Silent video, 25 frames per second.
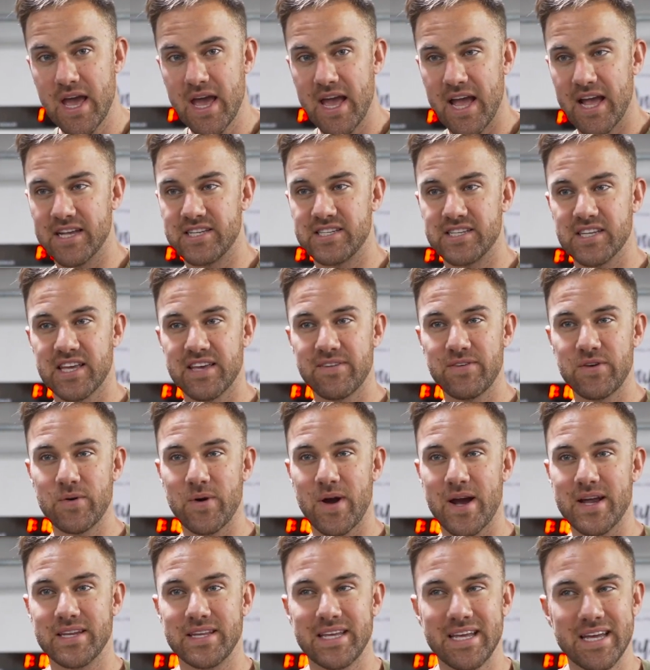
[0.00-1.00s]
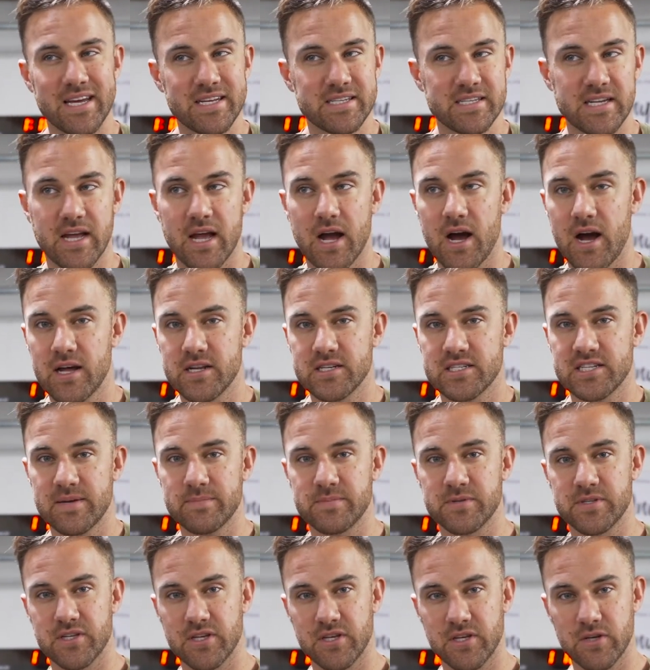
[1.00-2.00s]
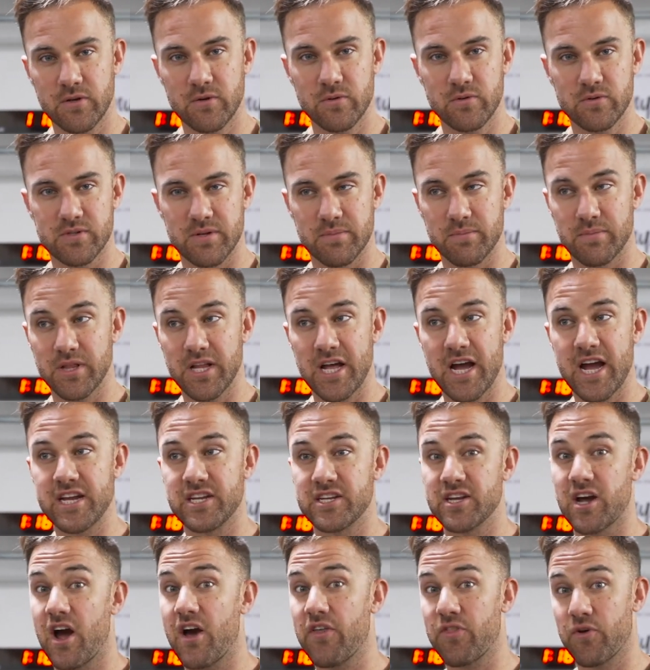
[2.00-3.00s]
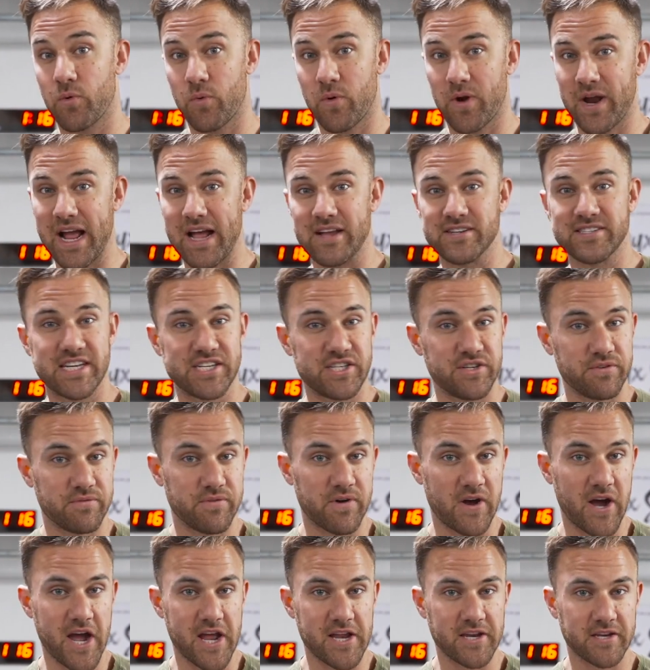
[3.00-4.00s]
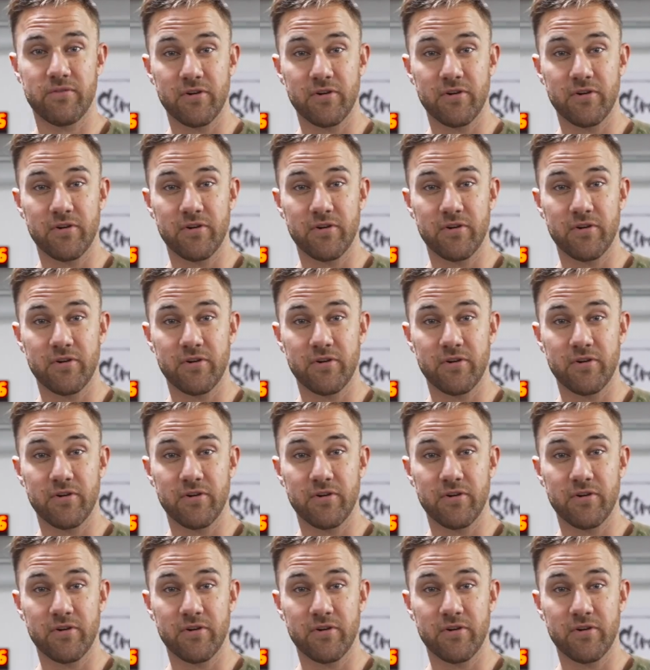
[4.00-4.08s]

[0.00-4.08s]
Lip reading: It's to give you ideas and concepts to use and apply to other workouts that you find.